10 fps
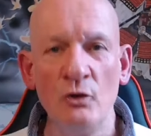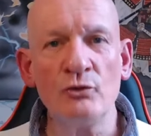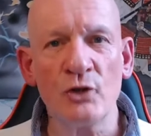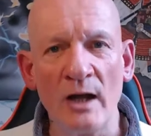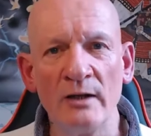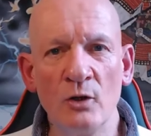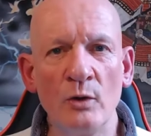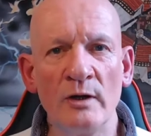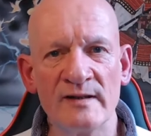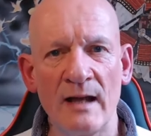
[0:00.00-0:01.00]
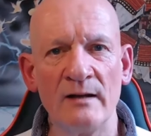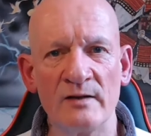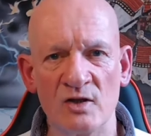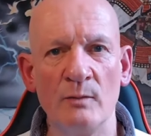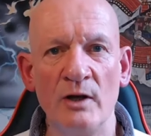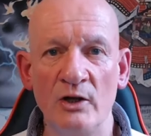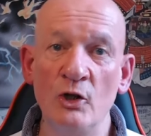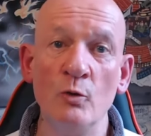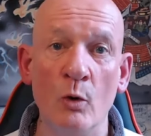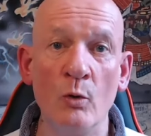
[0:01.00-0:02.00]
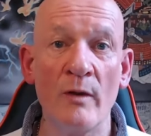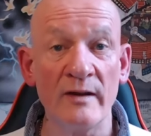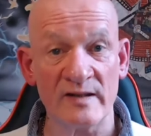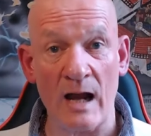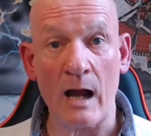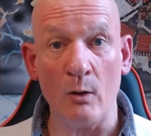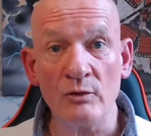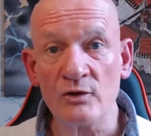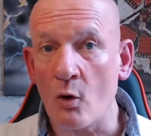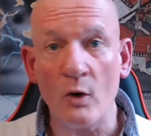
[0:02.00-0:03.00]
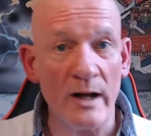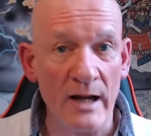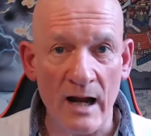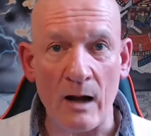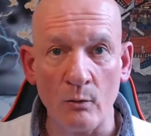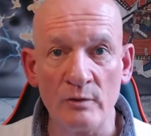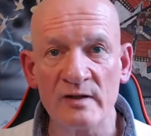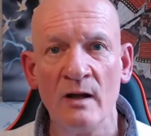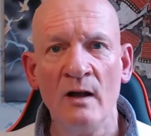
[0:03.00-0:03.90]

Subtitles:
try going and telling someone that you own this house or a house,